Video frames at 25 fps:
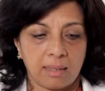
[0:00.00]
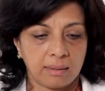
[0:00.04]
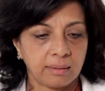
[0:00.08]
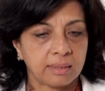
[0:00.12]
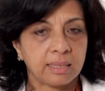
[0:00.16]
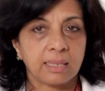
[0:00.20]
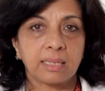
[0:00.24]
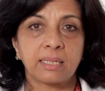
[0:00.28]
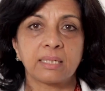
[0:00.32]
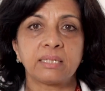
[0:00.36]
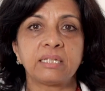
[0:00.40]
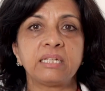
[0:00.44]

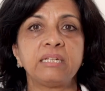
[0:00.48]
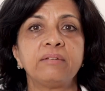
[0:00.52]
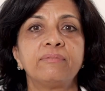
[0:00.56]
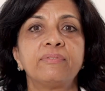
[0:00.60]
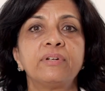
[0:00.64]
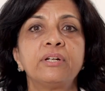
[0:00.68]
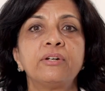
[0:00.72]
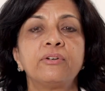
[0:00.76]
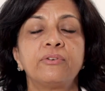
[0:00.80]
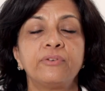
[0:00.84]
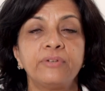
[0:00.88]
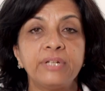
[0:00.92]
They can
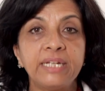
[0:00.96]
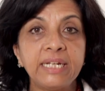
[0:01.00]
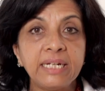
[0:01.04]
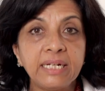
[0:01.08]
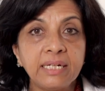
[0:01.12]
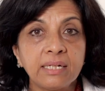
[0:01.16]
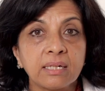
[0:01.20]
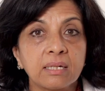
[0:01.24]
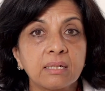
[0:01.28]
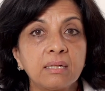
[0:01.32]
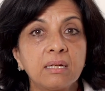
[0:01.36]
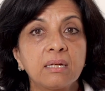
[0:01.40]
even
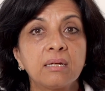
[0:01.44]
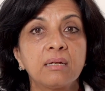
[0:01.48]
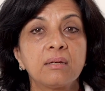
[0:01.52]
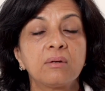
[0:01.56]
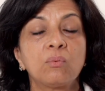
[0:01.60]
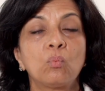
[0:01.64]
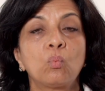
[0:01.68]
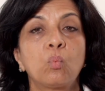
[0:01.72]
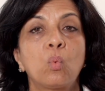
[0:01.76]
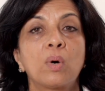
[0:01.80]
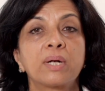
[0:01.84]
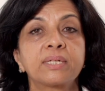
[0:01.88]
read
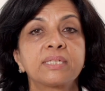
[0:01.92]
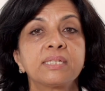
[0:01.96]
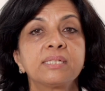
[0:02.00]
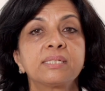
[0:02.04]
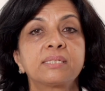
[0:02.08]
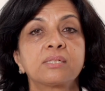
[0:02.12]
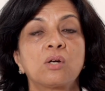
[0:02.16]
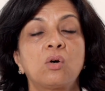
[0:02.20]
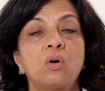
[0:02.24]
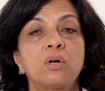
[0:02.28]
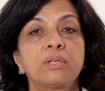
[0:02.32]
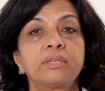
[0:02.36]
what
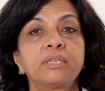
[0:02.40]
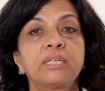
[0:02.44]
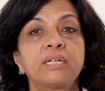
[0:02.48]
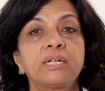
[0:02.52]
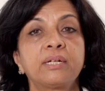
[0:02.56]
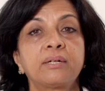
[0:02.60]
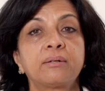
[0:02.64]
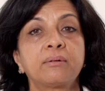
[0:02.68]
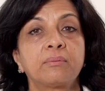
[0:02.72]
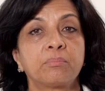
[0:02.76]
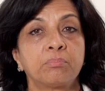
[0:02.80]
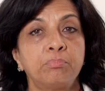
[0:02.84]
is on
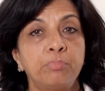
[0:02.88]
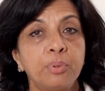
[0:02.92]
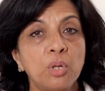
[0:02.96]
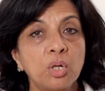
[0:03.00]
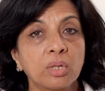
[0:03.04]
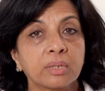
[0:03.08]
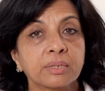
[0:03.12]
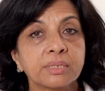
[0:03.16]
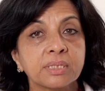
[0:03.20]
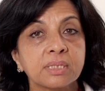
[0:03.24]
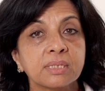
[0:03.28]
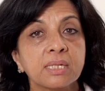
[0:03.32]
their
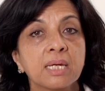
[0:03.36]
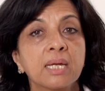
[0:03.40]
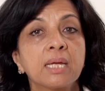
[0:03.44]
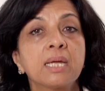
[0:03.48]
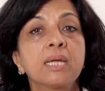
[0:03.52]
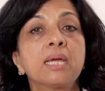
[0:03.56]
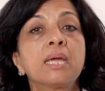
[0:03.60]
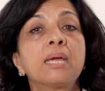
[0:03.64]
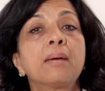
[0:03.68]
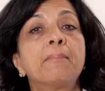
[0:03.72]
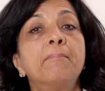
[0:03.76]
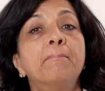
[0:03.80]
books.
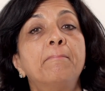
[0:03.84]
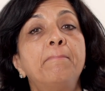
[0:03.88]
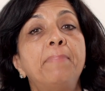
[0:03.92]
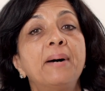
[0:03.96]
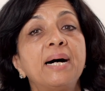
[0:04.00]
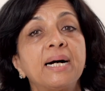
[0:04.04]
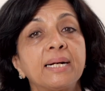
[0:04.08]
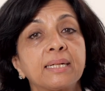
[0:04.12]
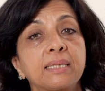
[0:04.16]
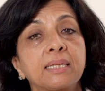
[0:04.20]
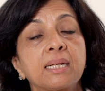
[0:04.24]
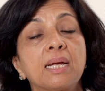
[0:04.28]

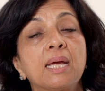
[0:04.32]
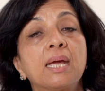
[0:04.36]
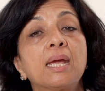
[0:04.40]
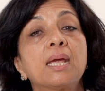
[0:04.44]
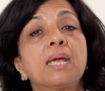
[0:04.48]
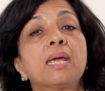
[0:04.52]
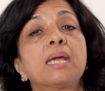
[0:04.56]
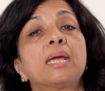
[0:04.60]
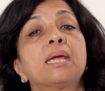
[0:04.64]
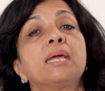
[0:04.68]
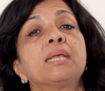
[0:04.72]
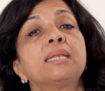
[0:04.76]
But
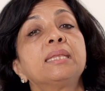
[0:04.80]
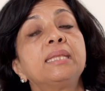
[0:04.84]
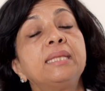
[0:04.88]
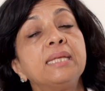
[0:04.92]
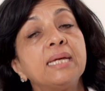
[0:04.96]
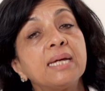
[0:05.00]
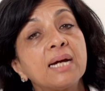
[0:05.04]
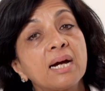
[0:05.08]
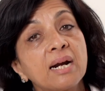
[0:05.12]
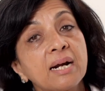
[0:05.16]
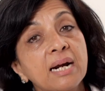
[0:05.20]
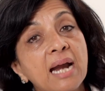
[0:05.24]

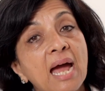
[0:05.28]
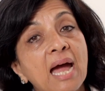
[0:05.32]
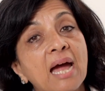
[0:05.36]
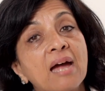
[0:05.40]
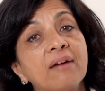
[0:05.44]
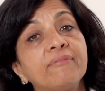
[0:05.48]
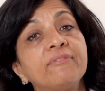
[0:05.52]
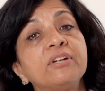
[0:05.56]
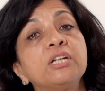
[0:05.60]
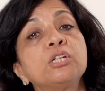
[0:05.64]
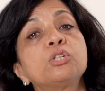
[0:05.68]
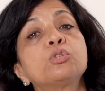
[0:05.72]
they are
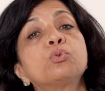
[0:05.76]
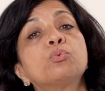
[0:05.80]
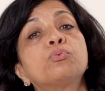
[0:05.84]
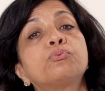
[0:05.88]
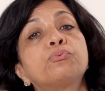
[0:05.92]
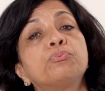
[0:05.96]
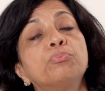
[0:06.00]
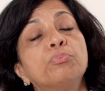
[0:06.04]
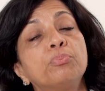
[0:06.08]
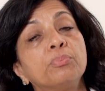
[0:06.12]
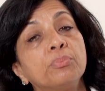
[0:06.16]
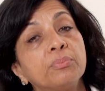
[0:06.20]
having to
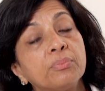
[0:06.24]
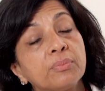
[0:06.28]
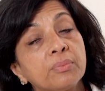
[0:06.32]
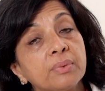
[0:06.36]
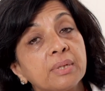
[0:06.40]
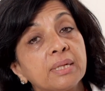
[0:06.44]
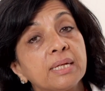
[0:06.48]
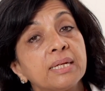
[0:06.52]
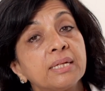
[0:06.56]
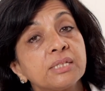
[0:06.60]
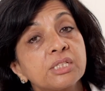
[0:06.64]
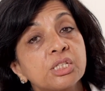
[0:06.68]

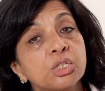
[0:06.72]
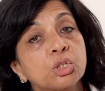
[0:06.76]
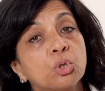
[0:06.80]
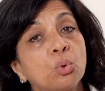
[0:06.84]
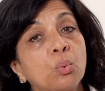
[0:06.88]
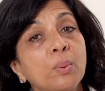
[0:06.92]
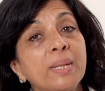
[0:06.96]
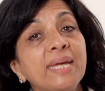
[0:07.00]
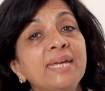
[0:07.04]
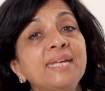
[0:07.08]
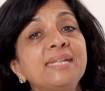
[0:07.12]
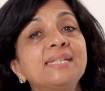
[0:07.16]

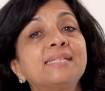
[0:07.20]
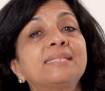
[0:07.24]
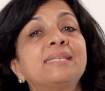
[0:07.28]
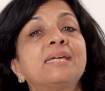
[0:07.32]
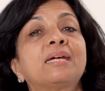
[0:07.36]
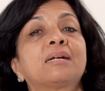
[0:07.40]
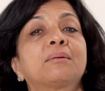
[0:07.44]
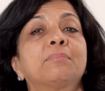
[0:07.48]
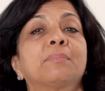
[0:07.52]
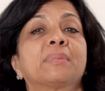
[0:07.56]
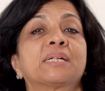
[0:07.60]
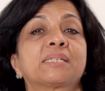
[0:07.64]
squeeze
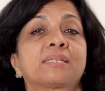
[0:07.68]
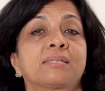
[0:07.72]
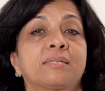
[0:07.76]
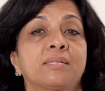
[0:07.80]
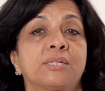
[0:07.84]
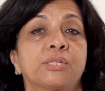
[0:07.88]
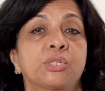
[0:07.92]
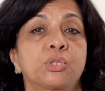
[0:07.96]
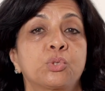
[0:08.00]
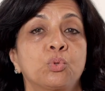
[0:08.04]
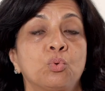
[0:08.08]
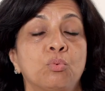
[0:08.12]
their
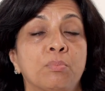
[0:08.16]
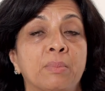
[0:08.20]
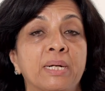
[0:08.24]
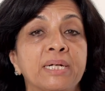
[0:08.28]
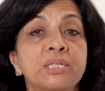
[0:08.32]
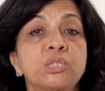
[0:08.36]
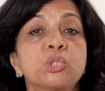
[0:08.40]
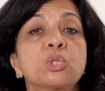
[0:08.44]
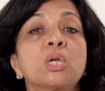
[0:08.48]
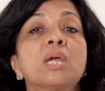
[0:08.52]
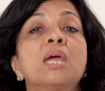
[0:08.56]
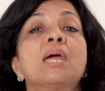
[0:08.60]
muscles too
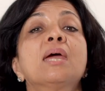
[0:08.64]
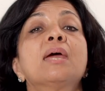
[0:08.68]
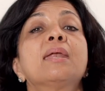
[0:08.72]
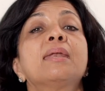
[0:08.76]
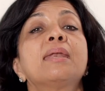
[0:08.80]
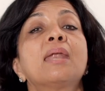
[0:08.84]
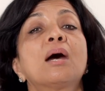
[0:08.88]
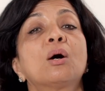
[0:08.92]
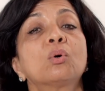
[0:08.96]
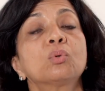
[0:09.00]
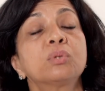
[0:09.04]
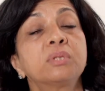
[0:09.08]
much.
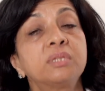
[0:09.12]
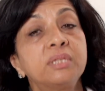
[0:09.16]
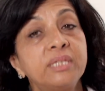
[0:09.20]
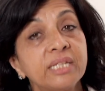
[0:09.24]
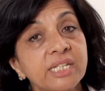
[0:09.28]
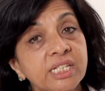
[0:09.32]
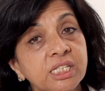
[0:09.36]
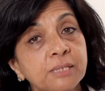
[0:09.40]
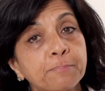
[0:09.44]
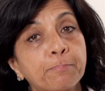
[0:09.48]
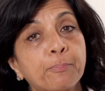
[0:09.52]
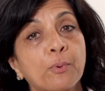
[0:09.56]
Now
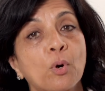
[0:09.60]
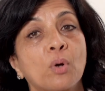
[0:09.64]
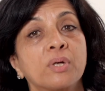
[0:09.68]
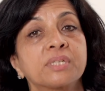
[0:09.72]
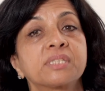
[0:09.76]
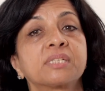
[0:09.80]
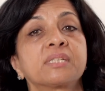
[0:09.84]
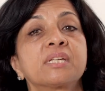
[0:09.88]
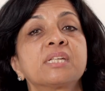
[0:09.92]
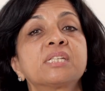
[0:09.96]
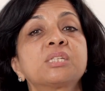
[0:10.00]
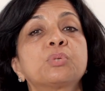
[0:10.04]
this
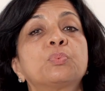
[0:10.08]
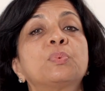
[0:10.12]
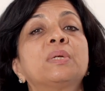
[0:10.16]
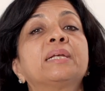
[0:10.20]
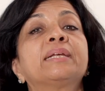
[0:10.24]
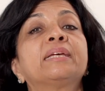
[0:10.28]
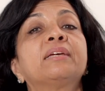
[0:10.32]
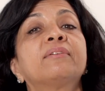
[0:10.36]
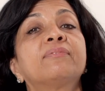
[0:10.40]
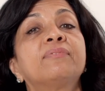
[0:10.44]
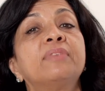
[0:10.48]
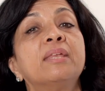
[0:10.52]
process will
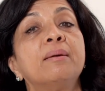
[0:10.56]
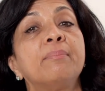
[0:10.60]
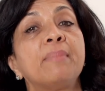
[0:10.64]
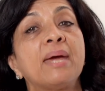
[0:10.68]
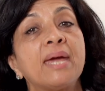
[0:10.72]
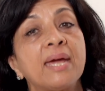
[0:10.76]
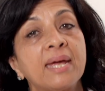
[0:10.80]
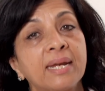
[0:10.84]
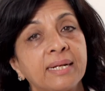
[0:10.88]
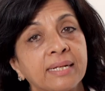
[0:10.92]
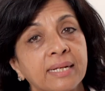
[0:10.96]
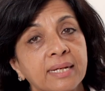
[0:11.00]
give them
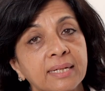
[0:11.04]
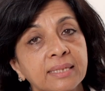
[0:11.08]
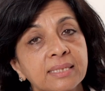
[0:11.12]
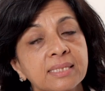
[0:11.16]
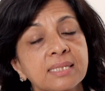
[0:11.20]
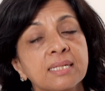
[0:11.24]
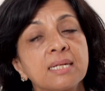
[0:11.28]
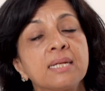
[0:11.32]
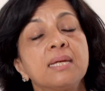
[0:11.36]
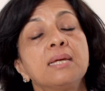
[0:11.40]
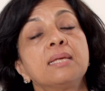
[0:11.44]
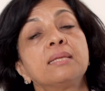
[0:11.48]
headaches.
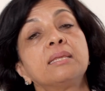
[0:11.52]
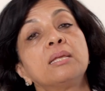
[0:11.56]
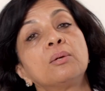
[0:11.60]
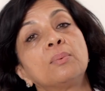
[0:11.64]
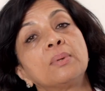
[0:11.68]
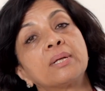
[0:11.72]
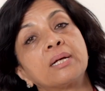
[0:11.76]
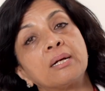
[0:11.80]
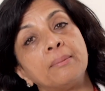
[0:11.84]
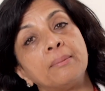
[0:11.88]
They will